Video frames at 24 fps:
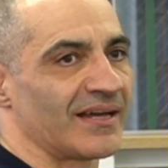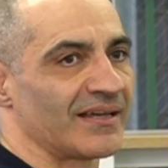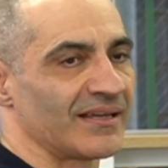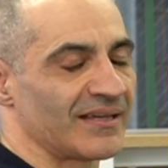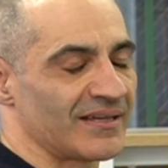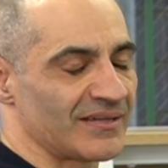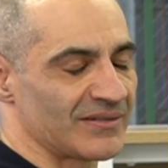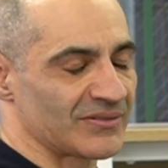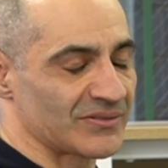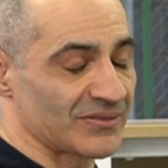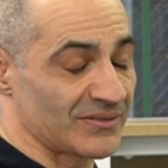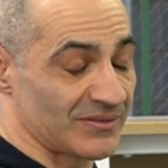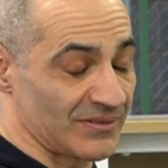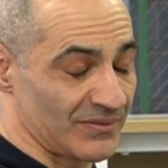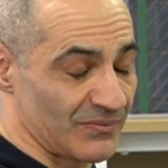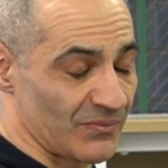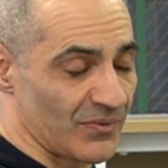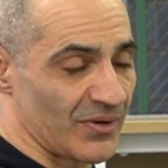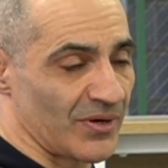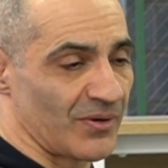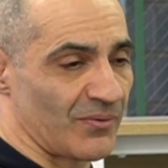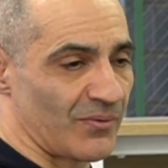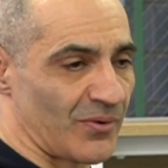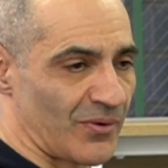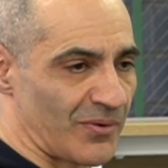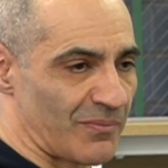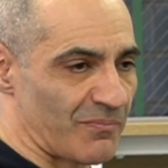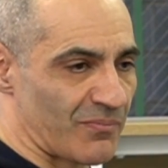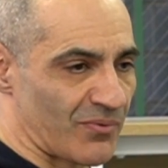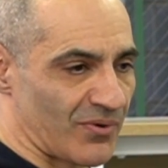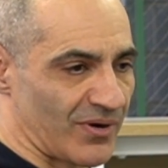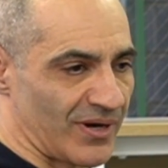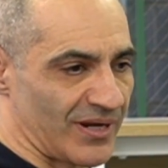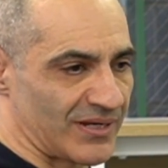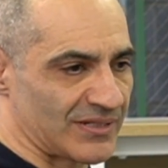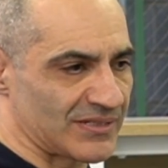I was really, really
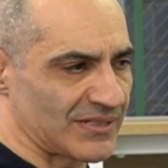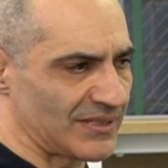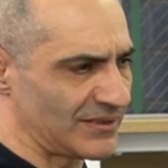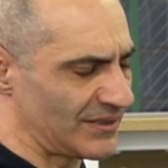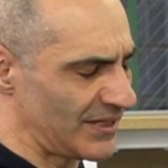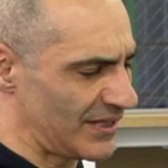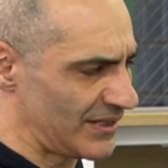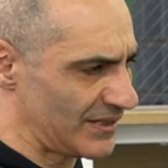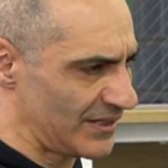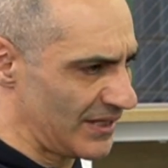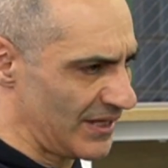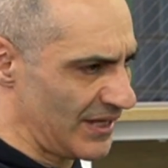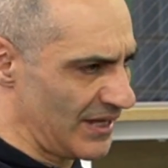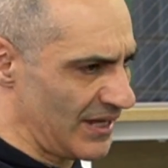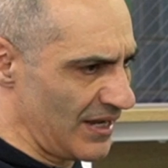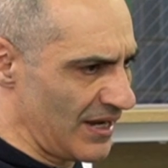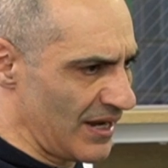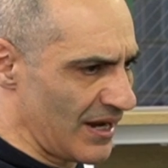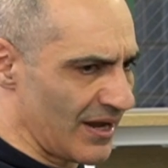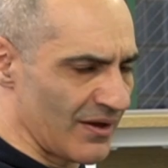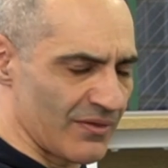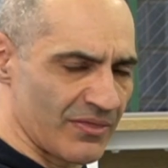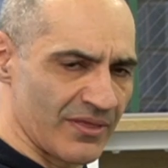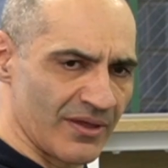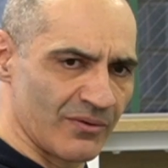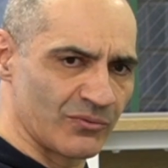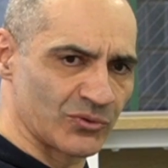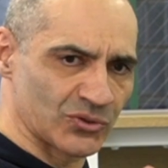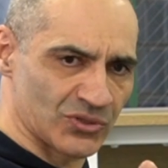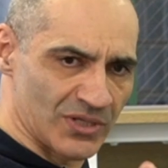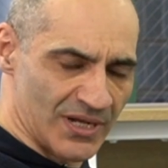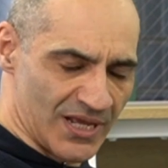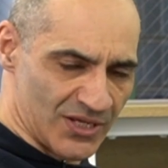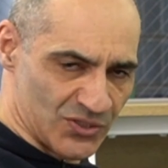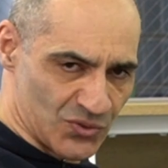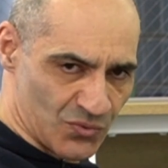impressed. And then I think it
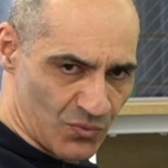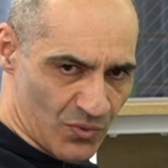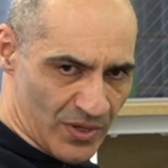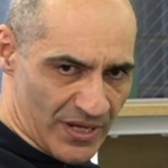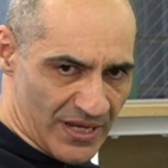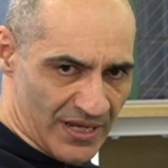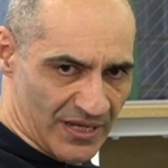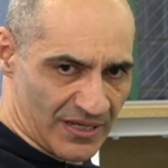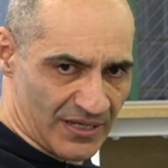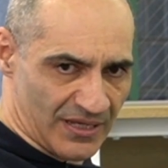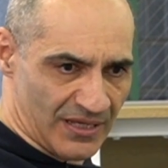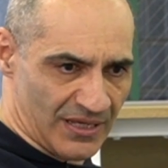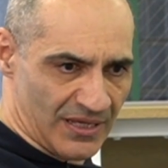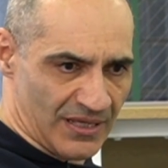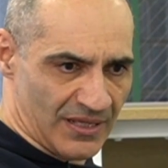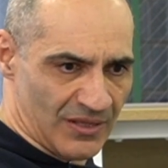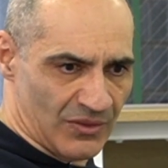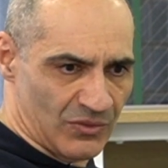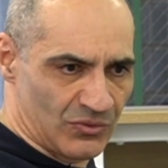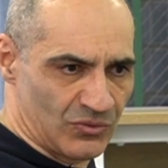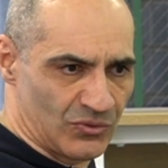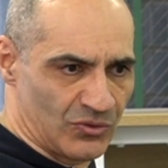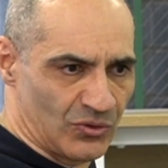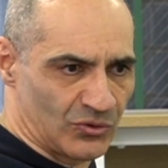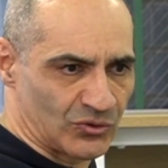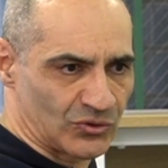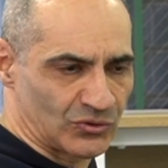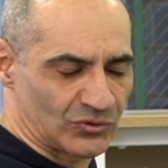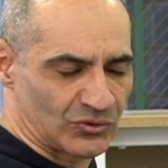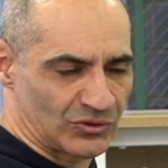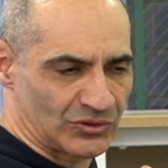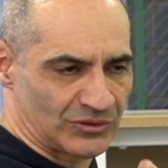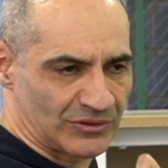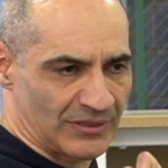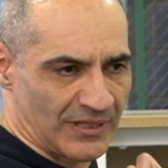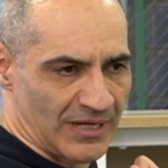was last week,
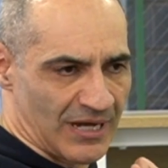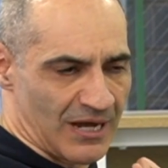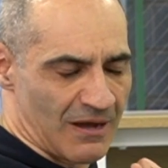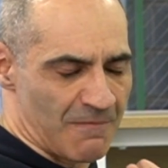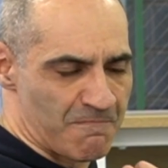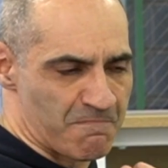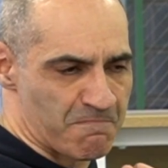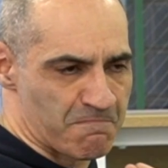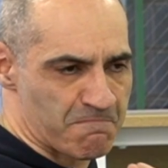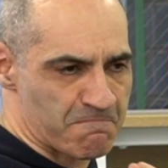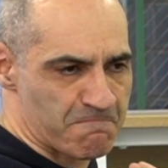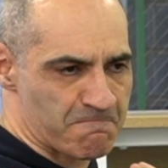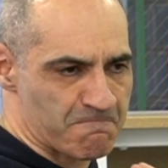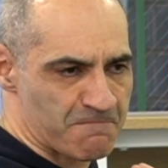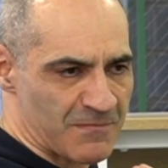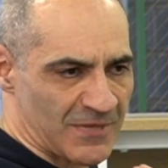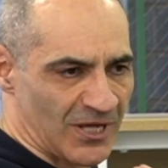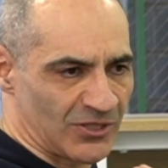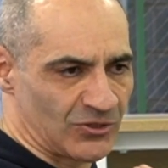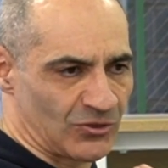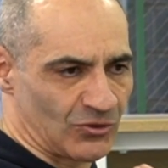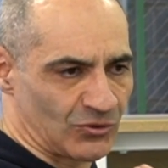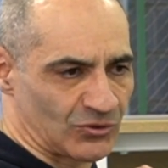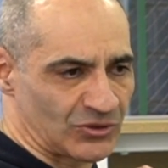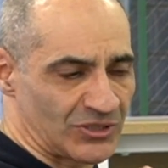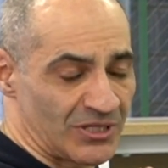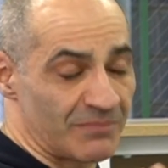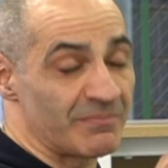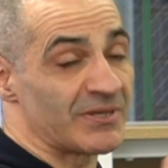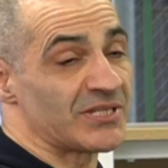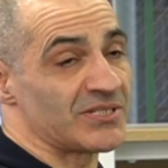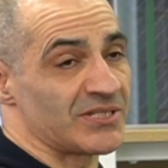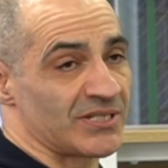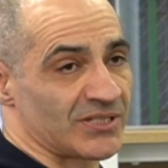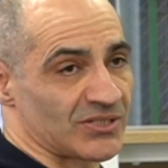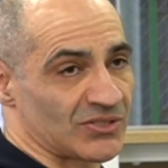those
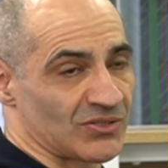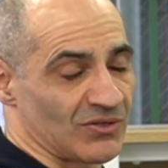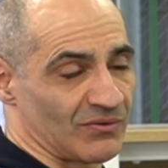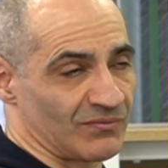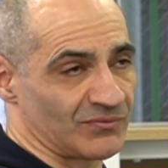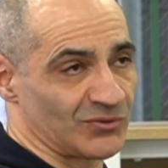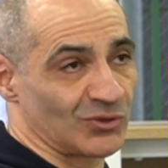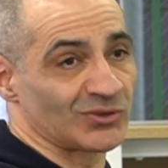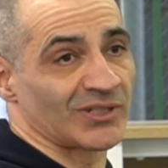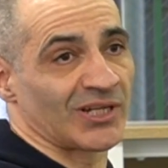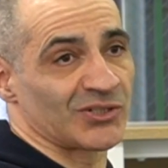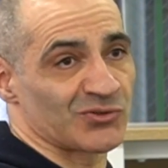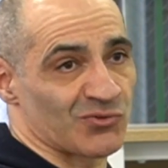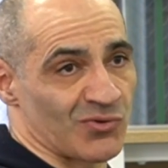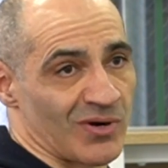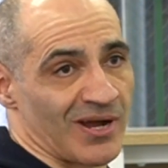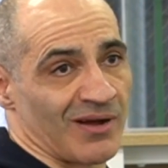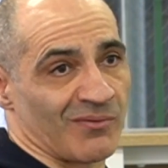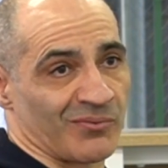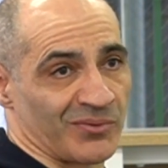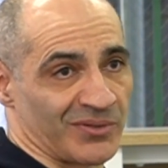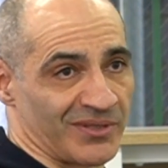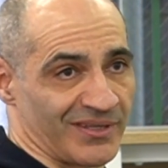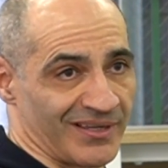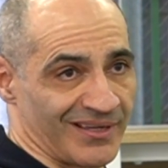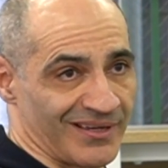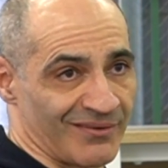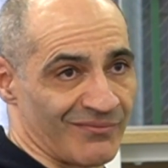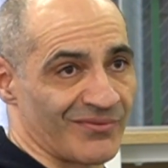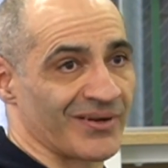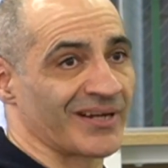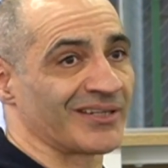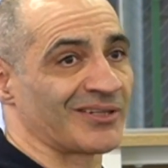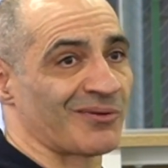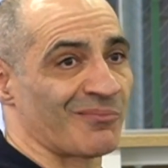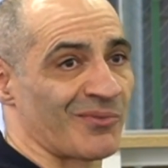images of Donald Trump with the
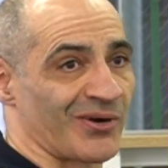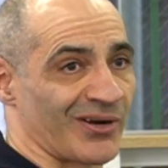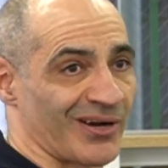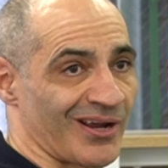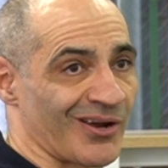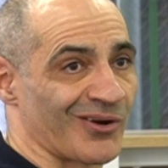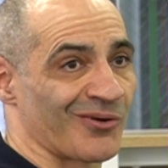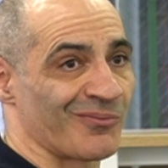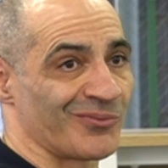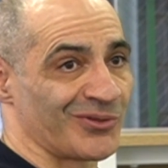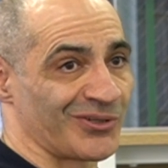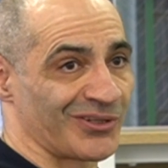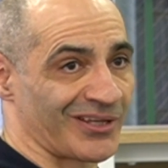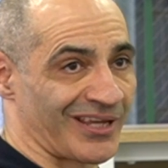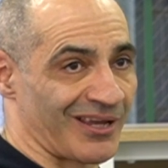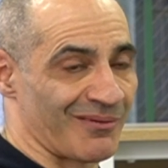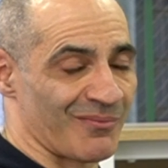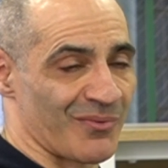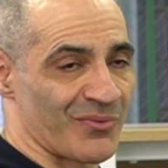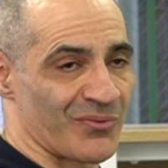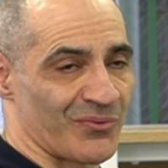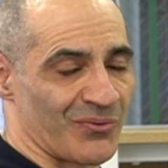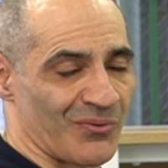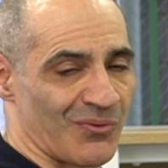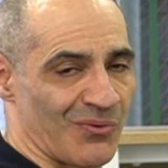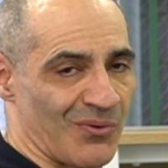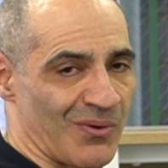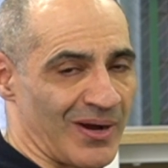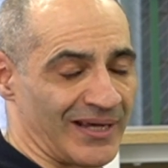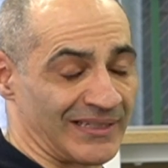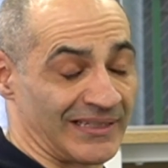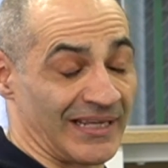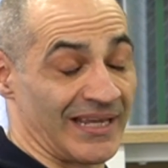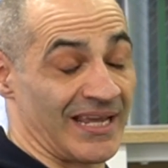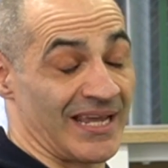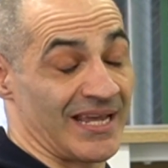African American community came through,
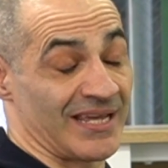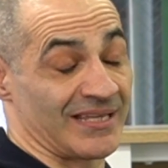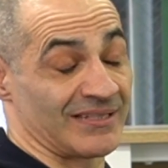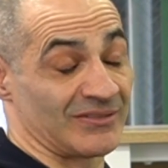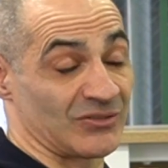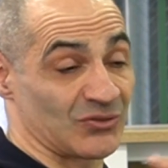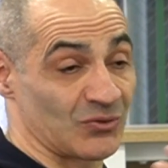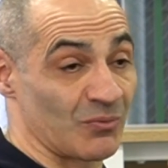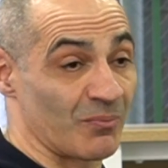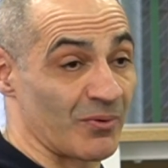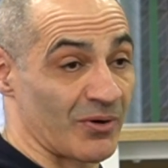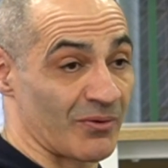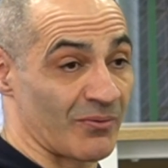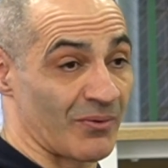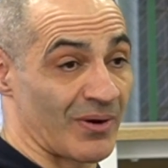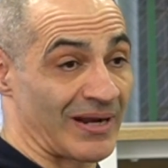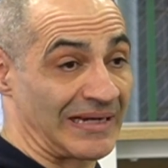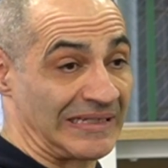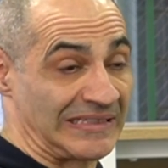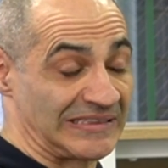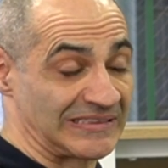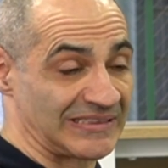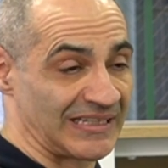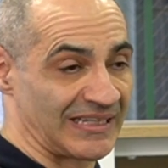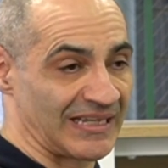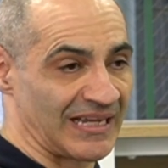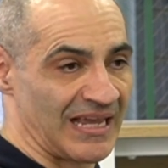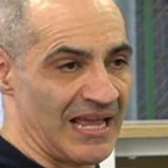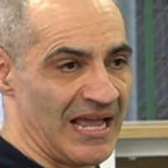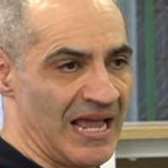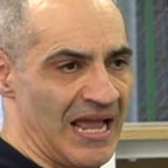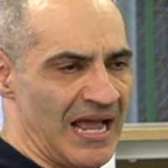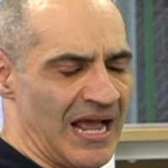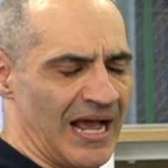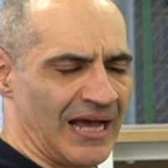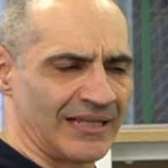and again, super realistic.
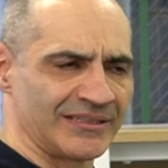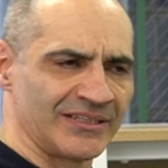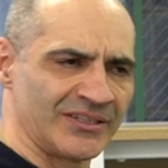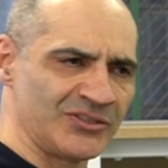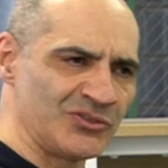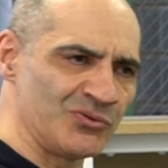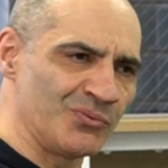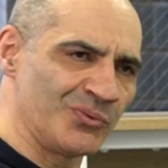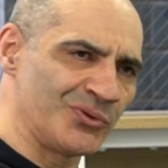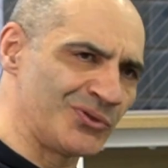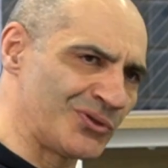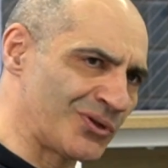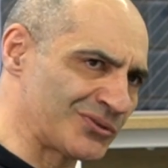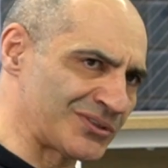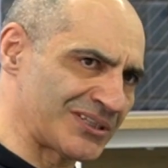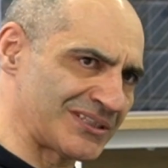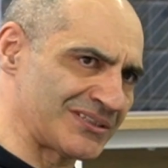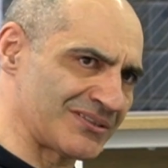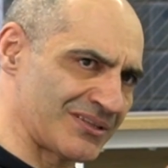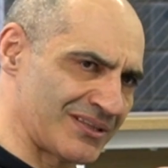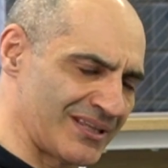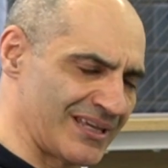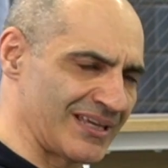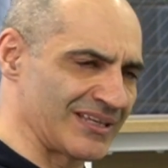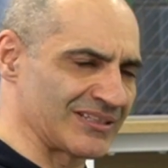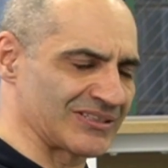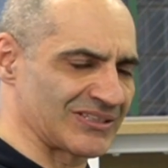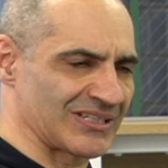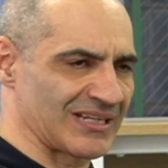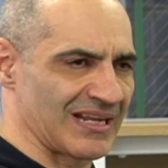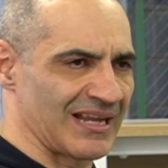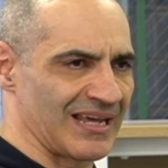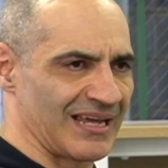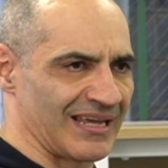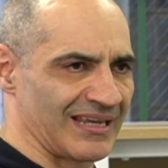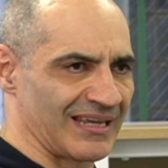And then you will notice
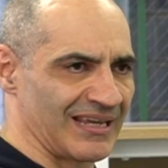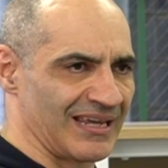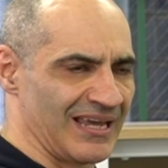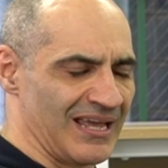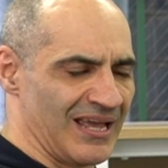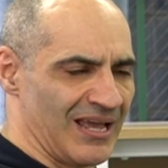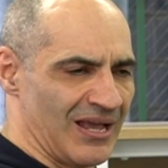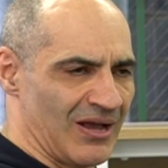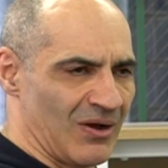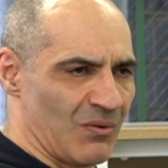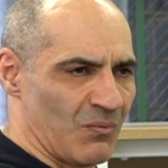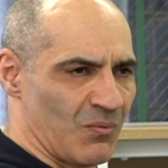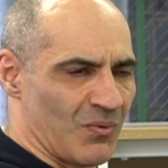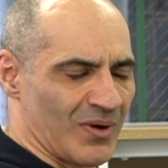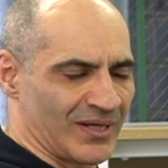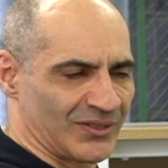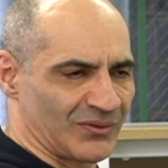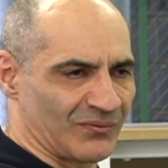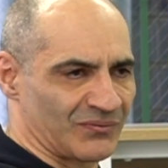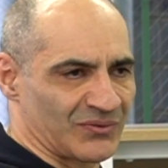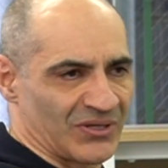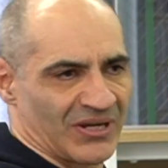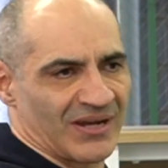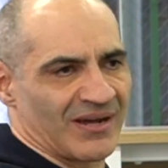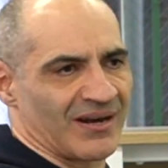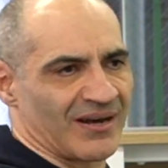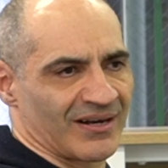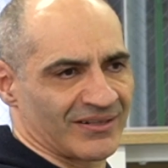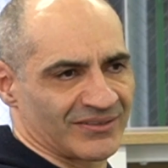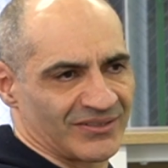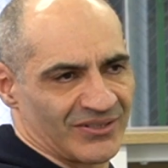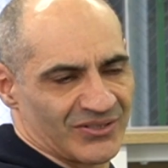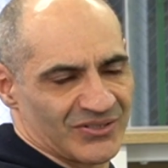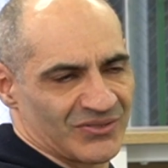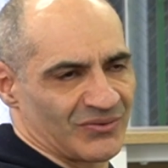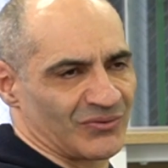things like one of the
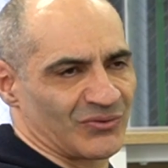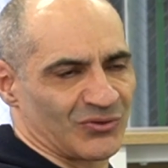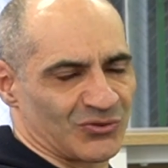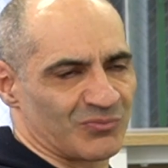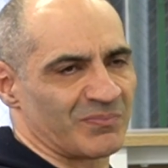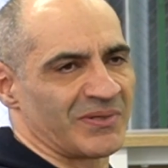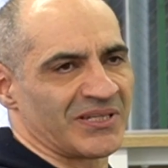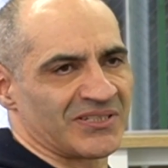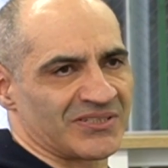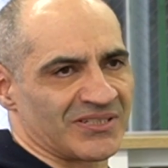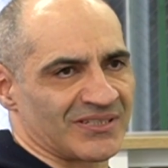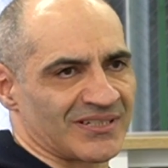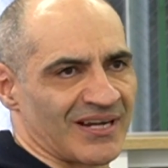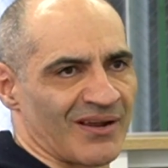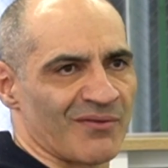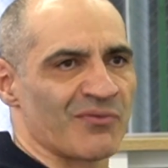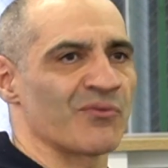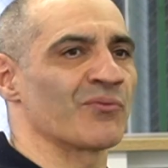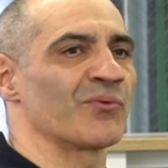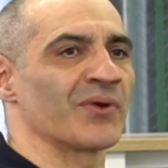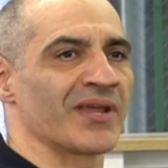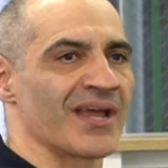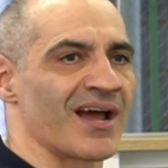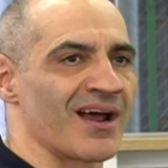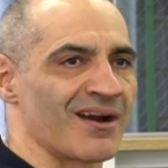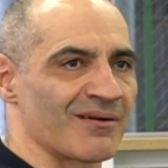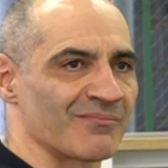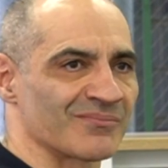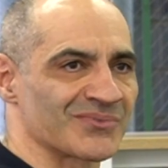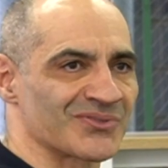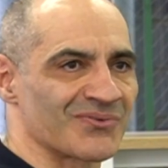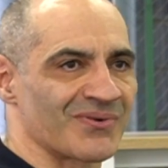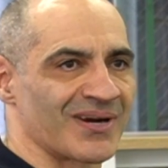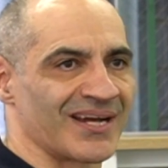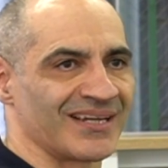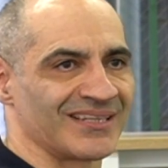characters on those pictures have 3 arms,
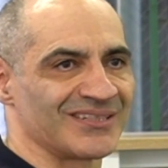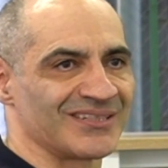right?